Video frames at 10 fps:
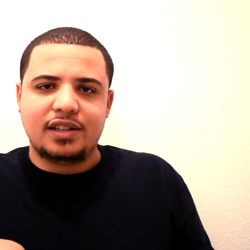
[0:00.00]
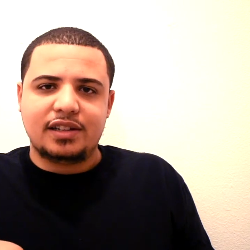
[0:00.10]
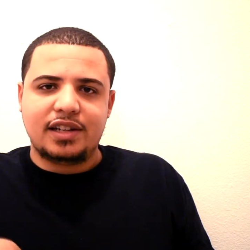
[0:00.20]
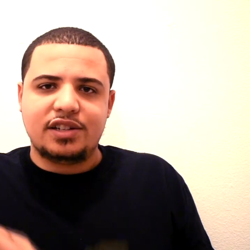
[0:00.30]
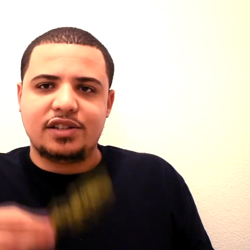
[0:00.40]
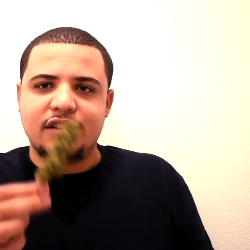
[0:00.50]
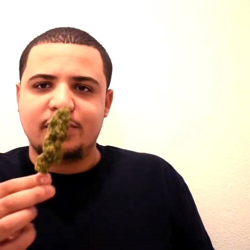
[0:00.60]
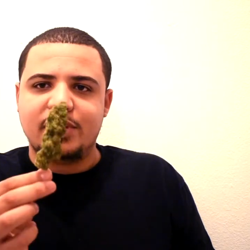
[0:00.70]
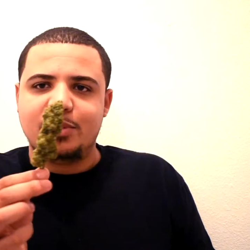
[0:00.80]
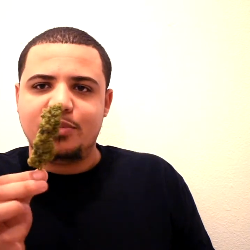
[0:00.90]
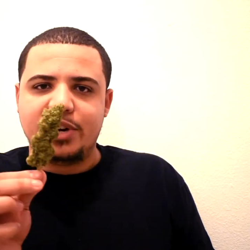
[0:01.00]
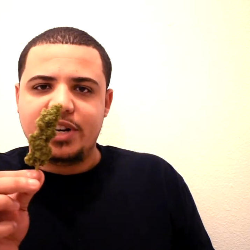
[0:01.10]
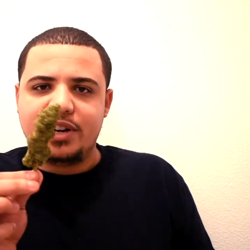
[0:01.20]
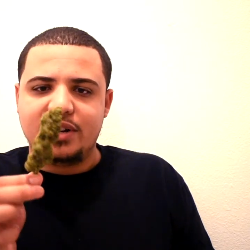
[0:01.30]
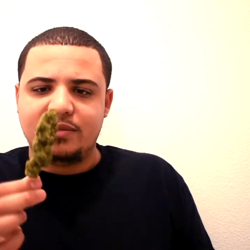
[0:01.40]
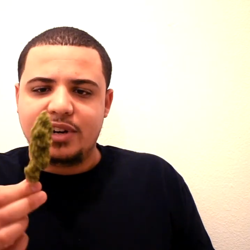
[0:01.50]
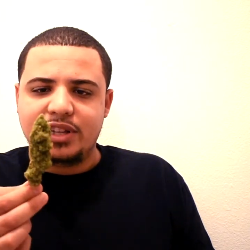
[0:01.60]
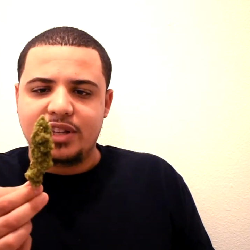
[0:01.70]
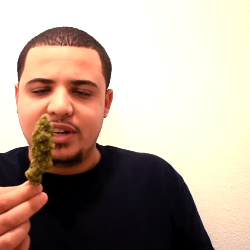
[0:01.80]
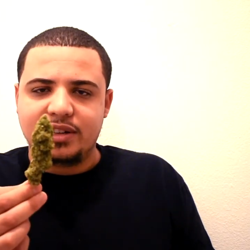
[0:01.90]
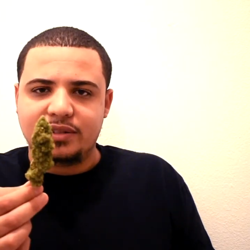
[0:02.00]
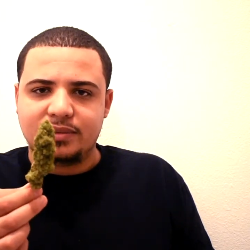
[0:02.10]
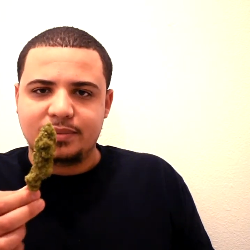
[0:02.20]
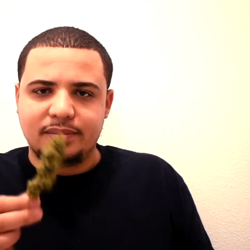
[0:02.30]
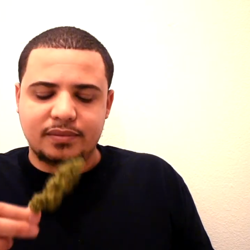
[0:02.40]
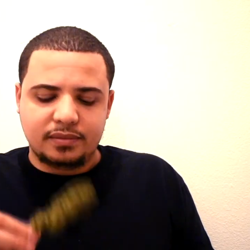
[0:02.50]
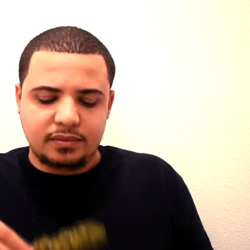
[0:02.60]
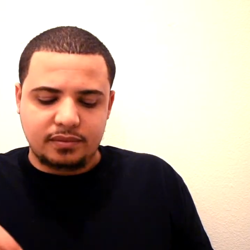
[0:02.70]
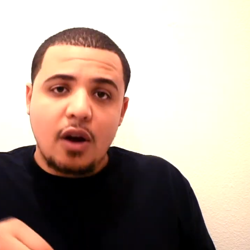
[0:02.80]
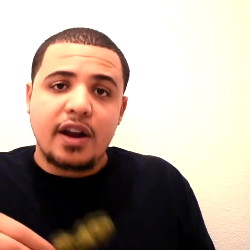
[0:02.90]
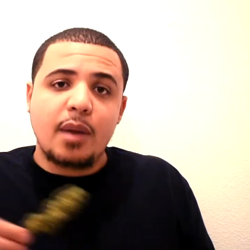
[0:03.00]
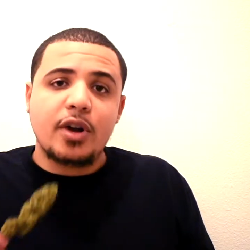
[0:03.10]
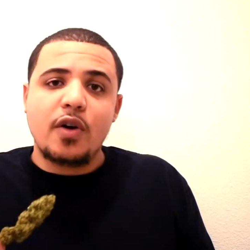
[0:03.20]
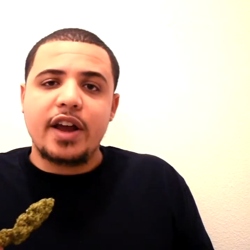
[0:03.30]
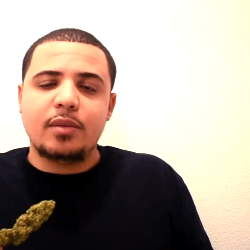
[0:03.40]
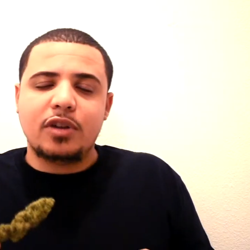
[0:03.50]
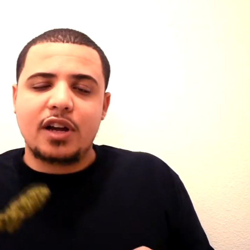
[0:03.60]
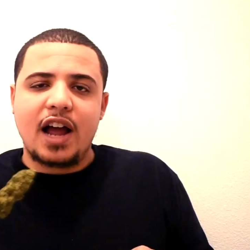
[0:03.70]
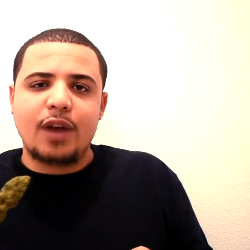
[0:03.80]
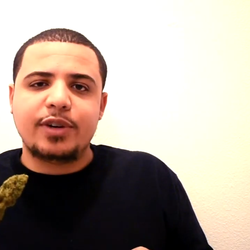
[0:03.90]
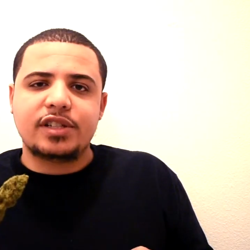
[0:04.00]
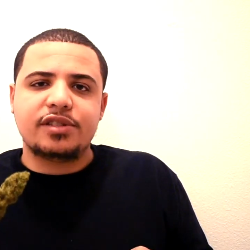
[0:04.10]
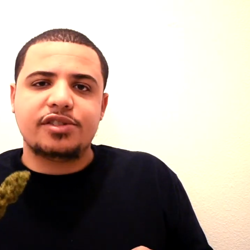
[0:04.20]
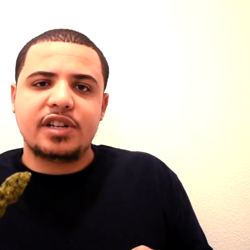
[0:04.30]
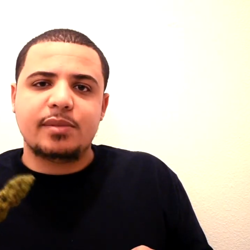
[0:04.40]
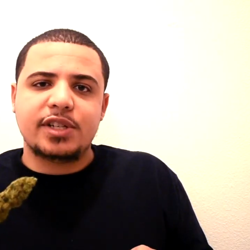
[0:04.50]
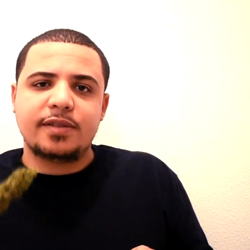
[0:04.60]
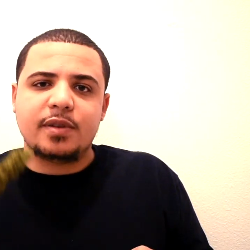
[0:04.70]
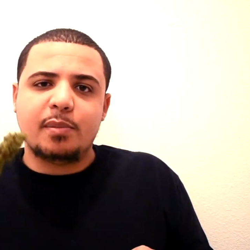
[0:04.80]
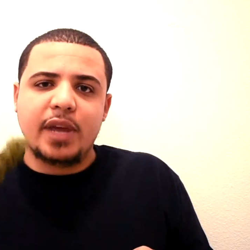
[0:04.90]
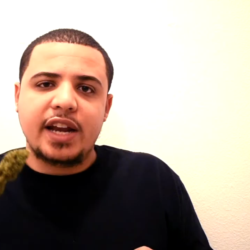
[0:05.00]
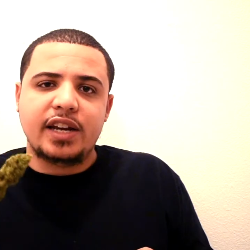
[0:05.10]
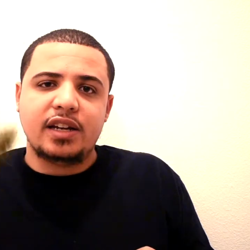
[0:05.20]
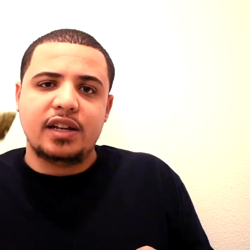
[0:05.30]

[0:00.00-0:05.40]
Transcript: that's just a really pretty nug right there. All right, I'm gonna go ahead and put a high resolution image of the Benny